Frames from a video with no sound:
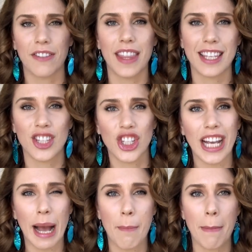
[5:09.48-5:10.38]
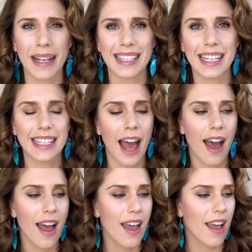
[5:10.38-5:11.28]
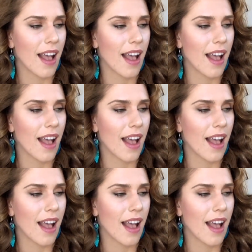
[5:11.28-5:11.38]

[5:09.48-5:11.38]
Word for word: if this chica mamacita